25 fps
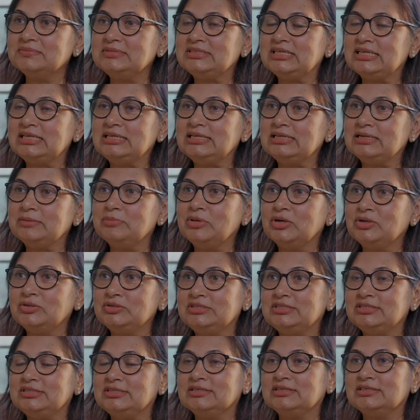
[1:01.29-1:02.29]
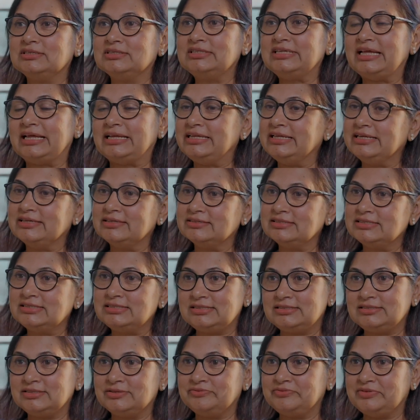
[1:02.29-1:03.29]
till about uh, 10
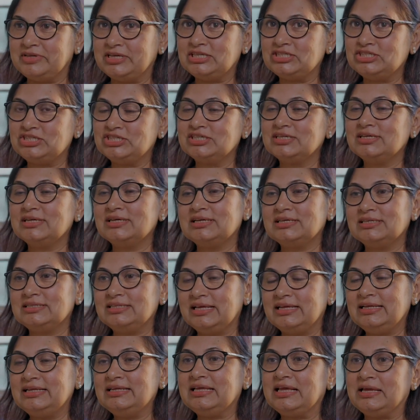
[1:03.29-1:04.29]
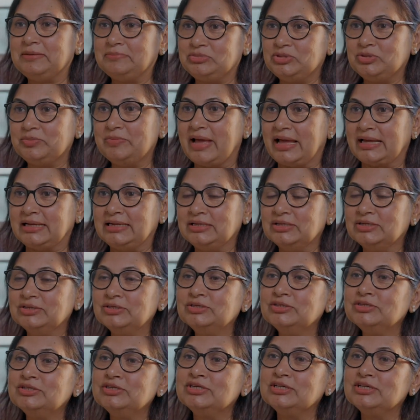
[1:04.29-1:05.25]
years of age, then came to Bangalore.